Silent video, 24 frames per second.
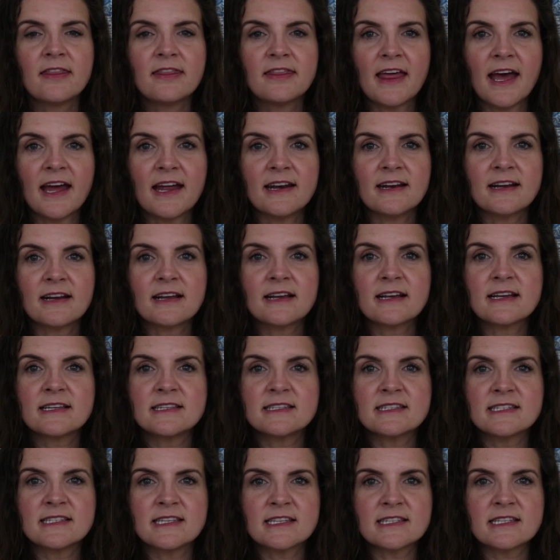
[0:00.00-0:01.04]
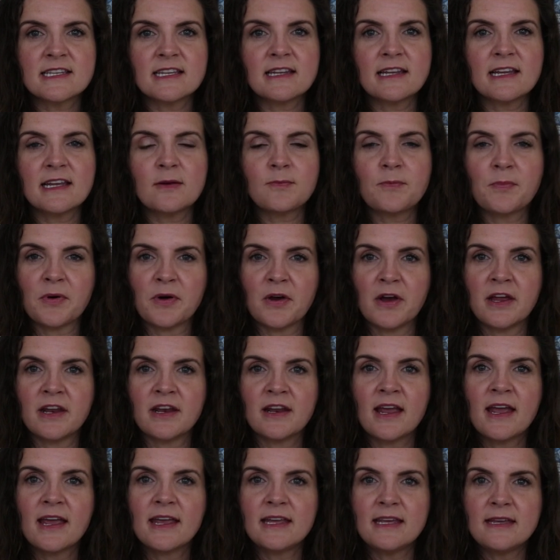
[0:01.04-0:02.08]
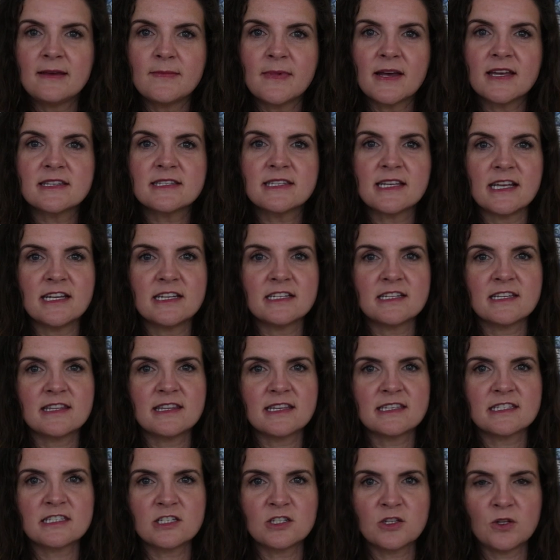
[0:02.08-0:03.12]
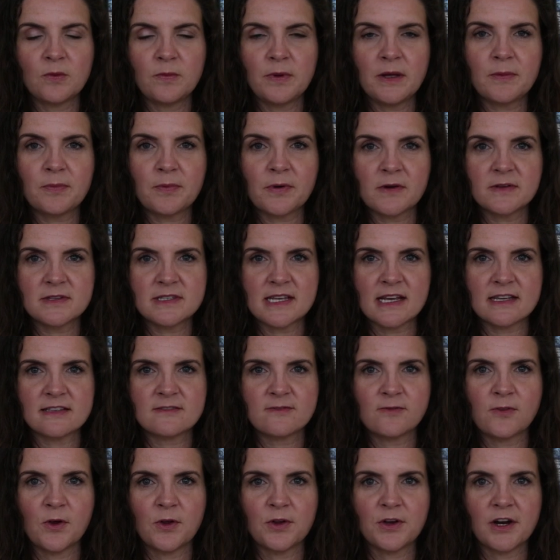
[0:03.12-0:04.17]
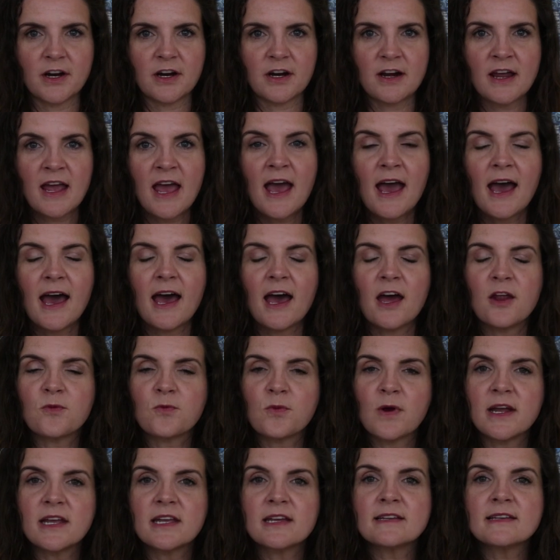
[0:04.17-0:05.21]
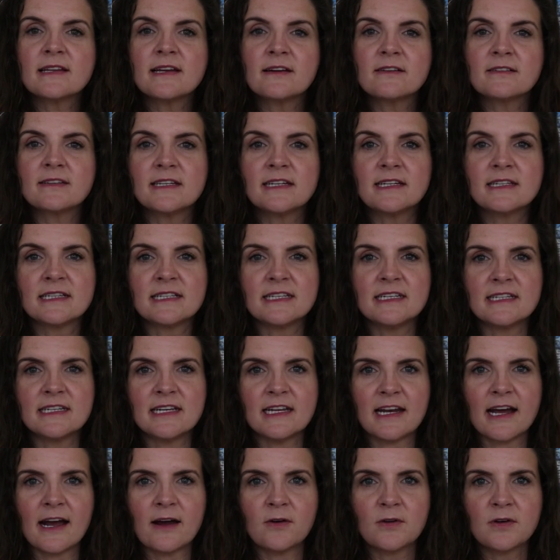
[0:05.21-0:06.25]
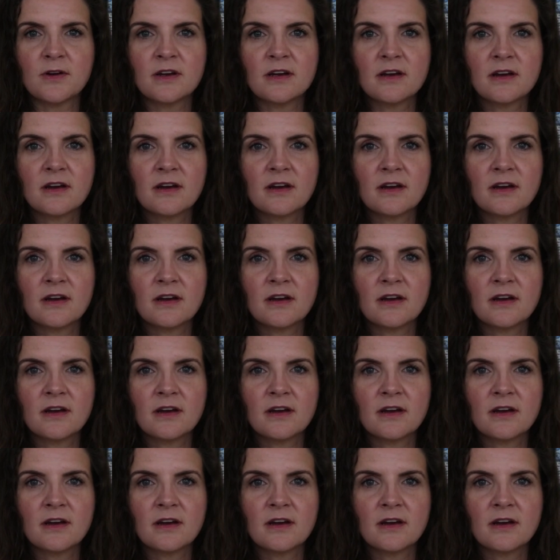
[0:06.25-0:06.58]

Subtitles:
Then consistently put emails into this To Be Processed folder and regularly clean it out.